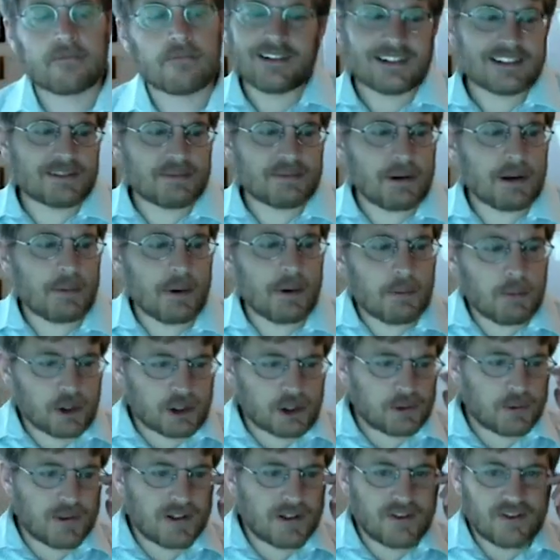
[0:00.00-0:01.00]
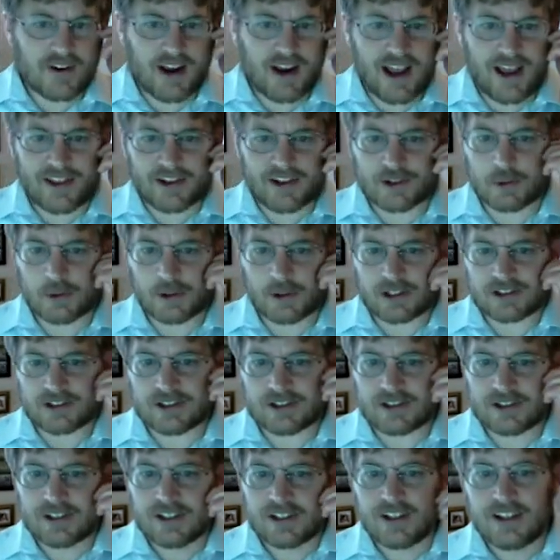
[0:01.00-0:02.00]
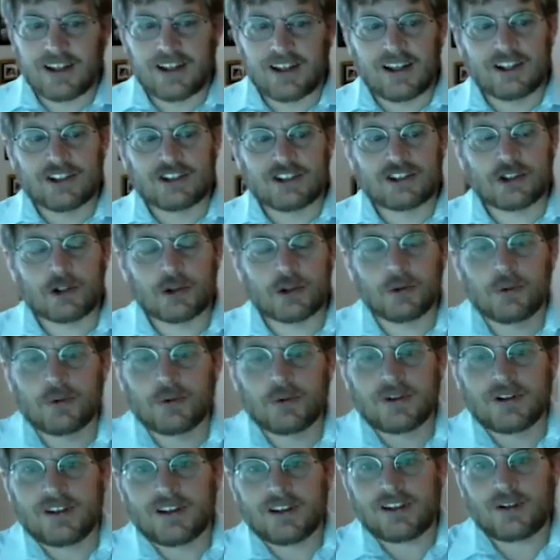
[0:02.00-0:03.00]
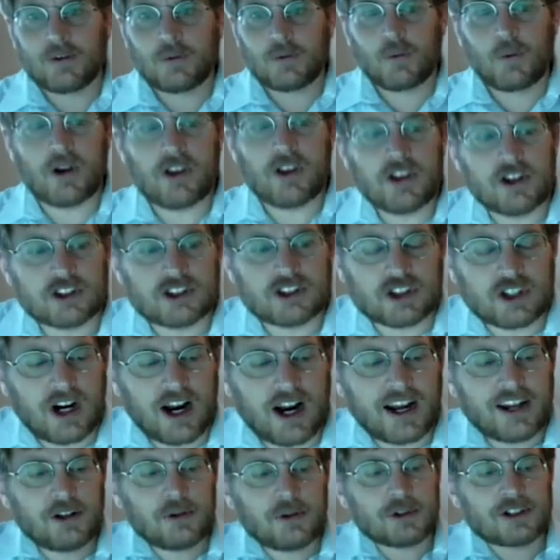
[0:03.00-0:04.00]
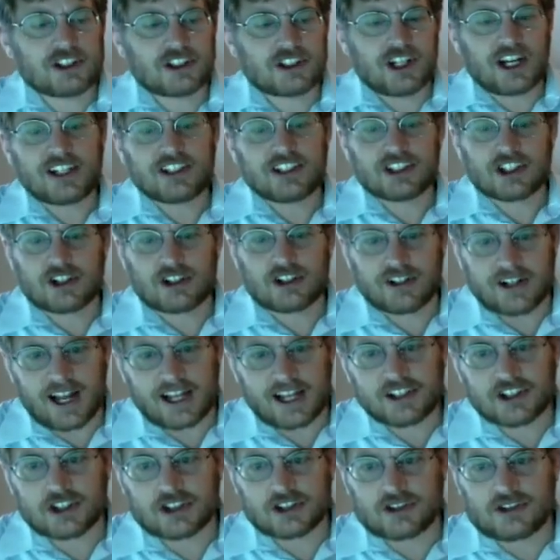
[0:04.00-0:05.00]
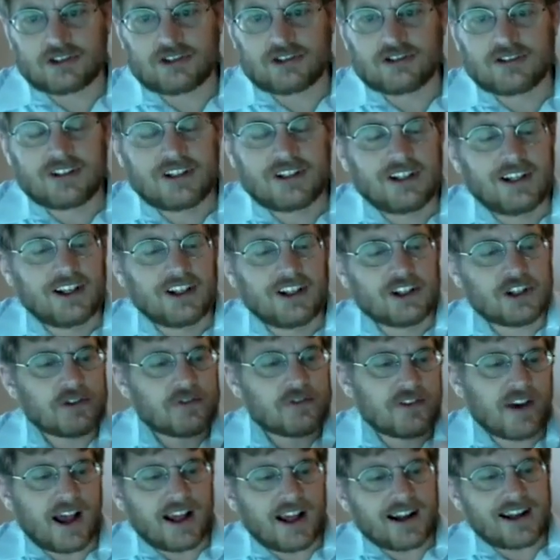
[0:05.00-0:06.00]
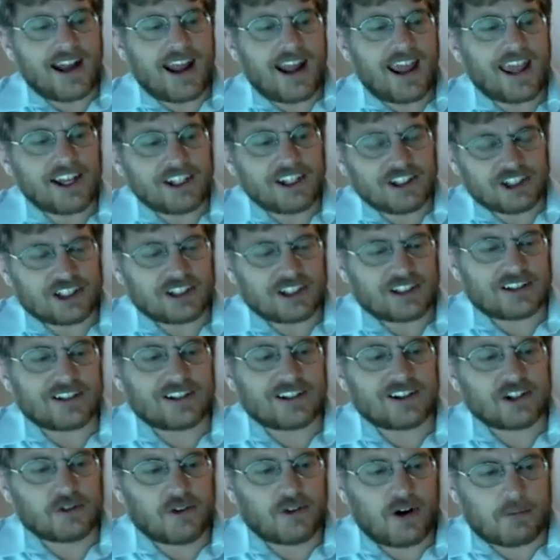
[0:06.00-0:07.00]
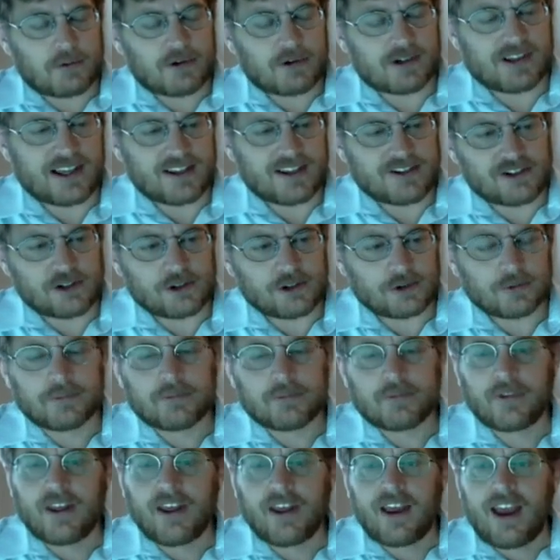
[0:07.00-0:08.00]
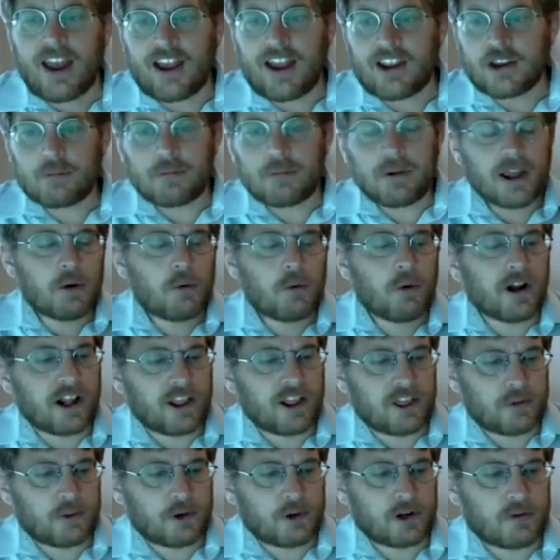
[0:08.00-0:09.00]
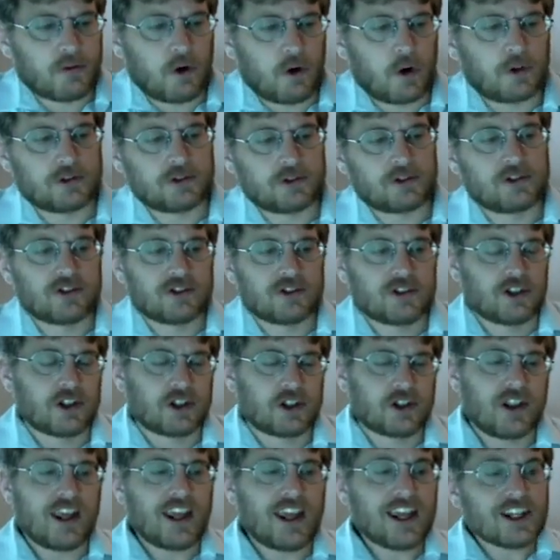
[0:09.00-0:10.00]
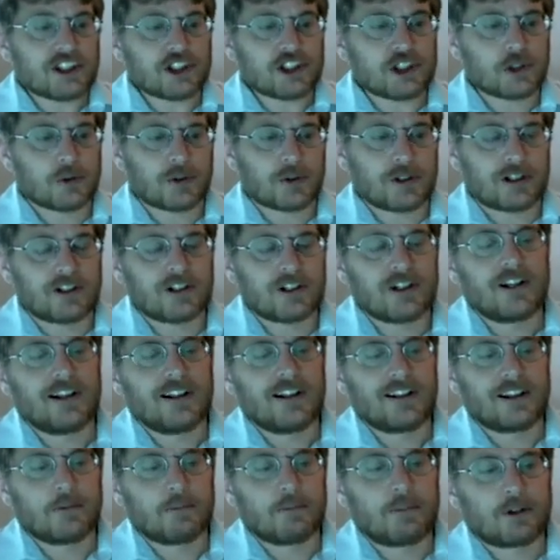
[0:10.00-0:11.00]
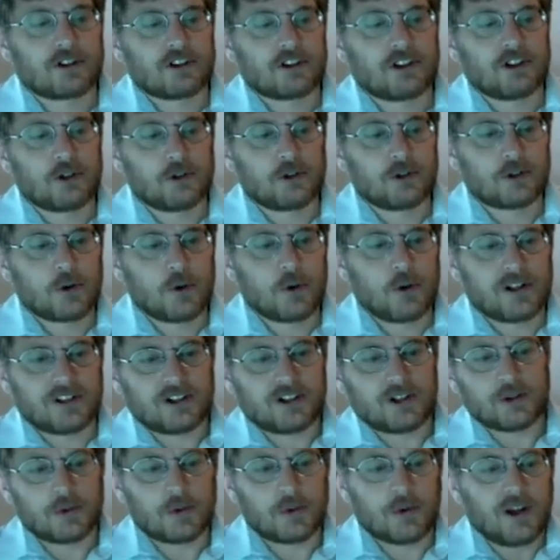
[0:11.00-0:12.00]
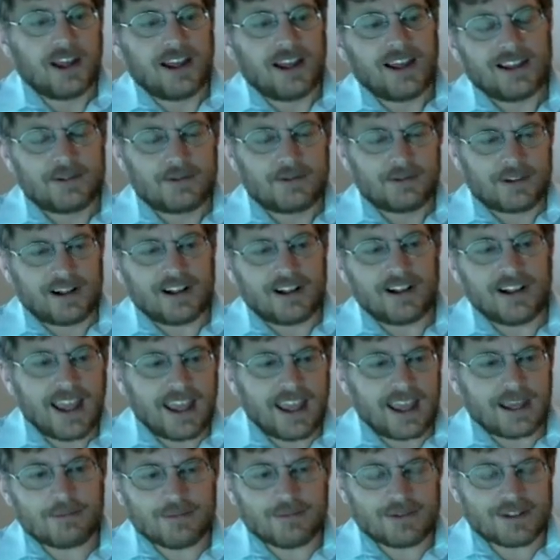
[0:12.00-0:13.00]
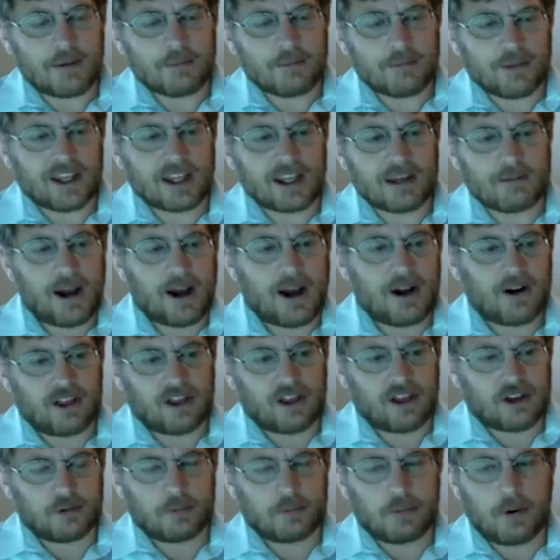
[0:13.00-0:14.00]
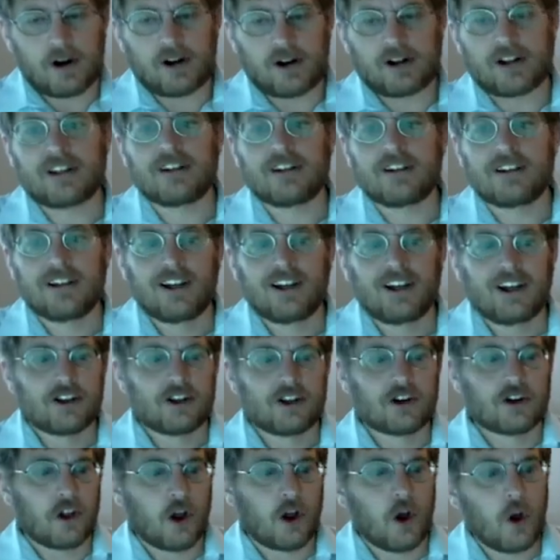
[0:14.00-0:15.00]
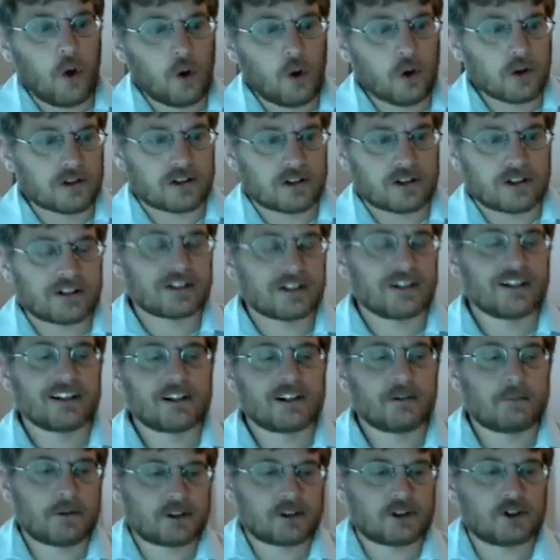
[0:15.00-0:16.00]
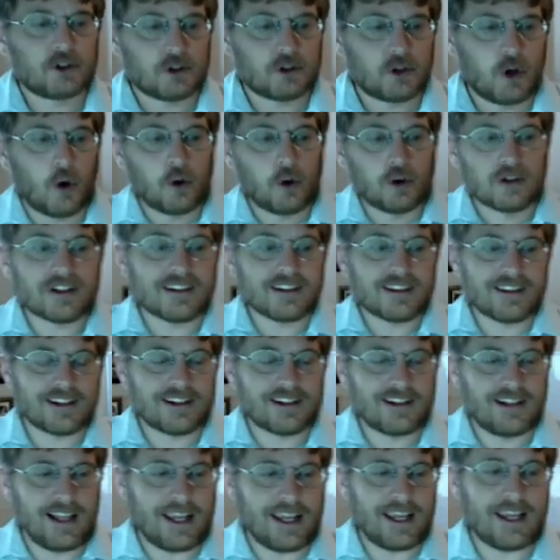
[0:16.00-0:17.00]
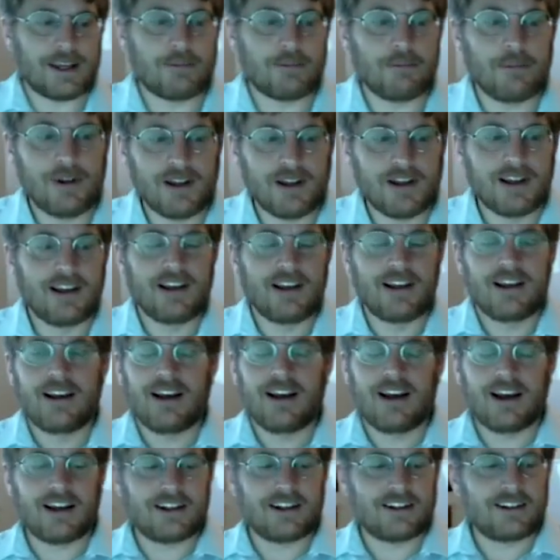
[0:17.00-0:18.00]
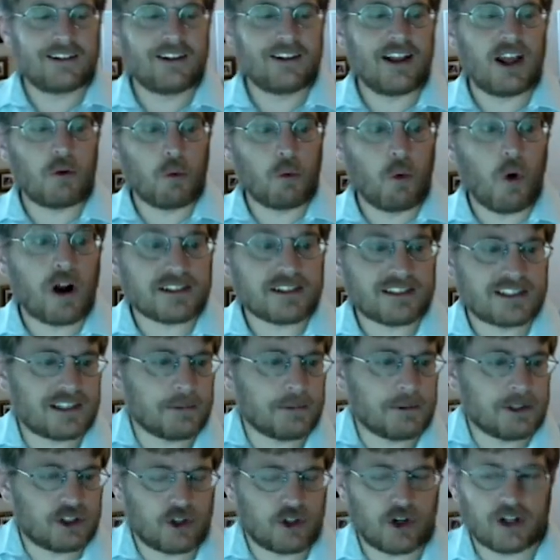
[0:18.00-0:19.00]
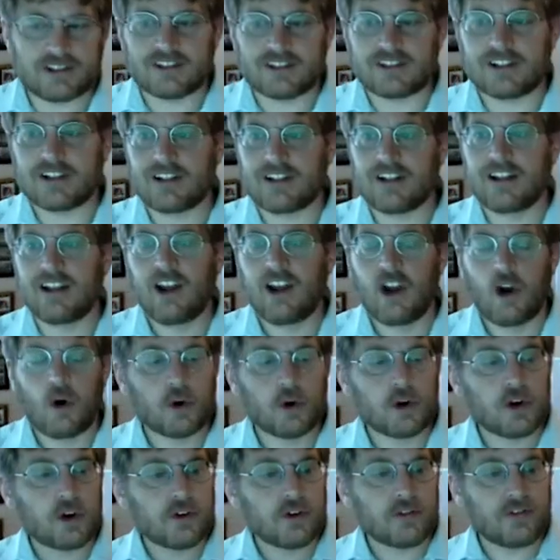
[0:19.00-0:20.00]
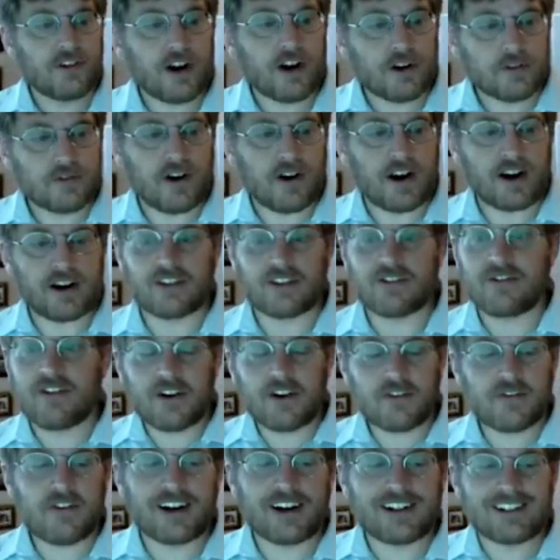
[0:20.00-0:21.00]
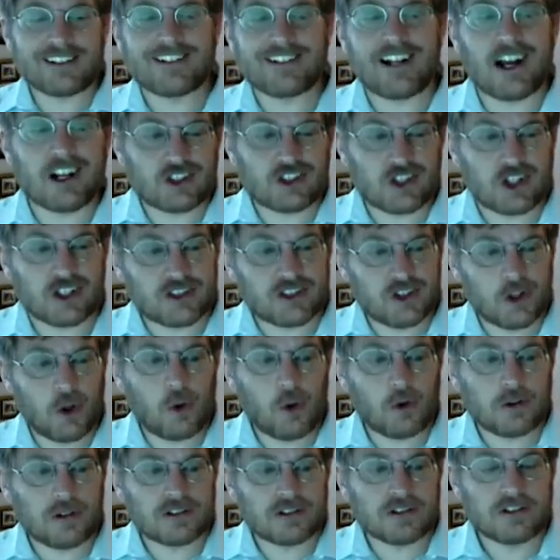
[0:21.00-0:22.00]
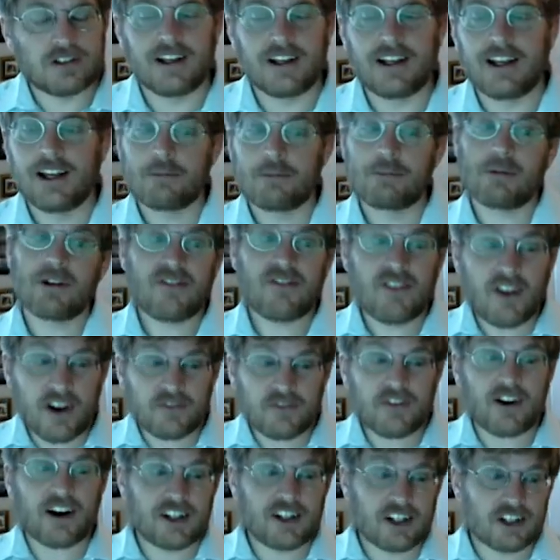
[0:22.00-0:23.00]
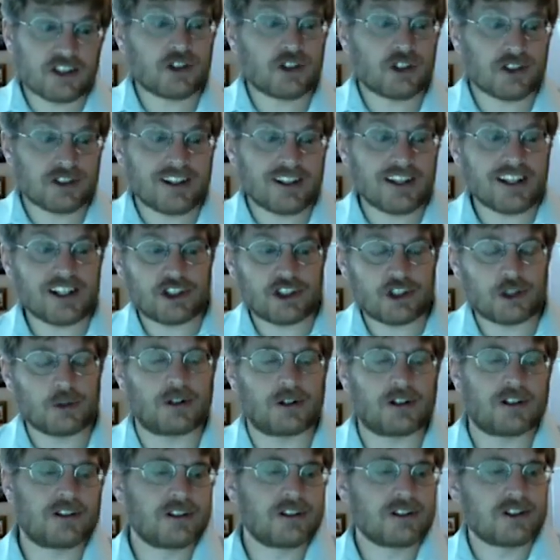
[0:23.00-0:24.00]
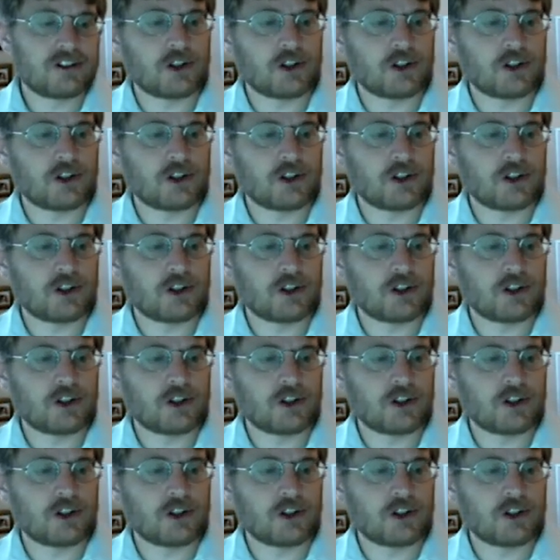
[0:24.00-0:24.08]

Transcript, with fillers: Let's be a bit more specific about how this works. So when you're trying to exchange a credential, you've got an agent that represents you, and you play one of three roles. You're the issuer, the person who's going to claim something about a third party. You're the holder, the person who's holding the claim uh, and wants to be trusted. Or you're a verifier. The verifier does not trust the holder, but the verifier does trust the issuer.